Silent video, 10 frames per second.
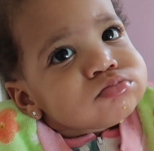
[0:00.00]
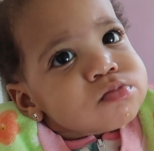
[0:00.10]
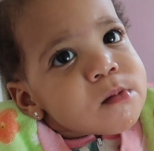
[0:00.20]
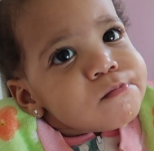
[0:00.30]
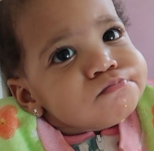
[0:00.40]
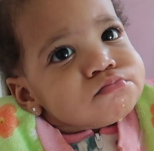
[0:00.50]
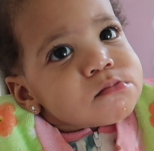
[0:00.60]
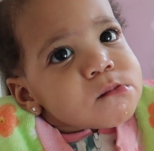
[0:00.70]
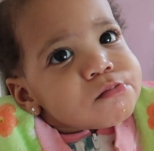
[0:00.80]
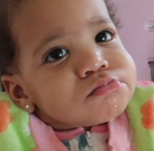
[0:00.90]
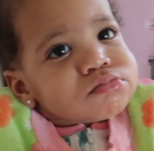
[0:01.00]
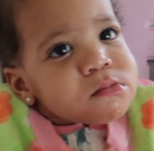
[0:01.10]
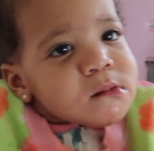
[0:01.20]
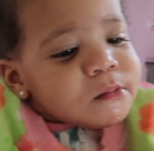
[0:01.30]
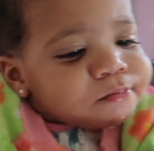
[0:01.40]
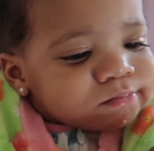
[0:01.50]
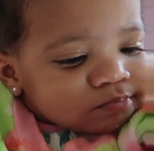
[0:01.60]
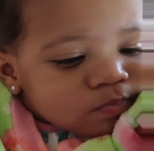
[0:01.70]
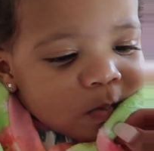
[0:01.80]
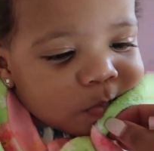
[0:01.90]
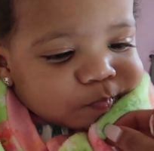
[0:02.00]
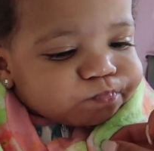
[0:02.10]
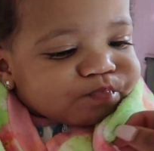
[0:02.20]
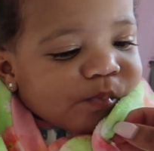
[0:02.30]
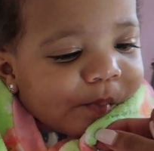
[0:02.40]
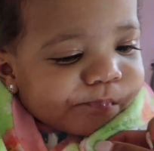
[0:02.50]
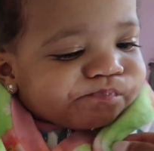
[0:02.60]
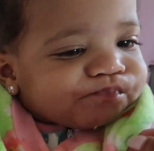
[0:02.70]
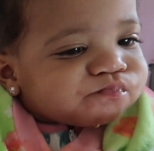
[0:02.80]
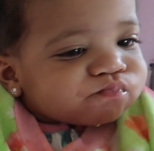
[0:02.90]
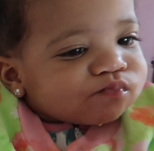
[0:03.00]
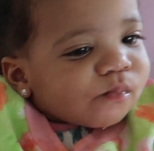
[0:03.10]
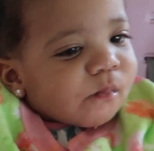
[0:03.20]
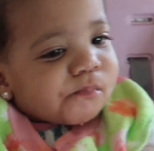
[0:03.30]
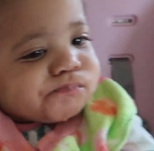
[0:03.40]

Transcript: Cutie. She spits it right on out, doesn't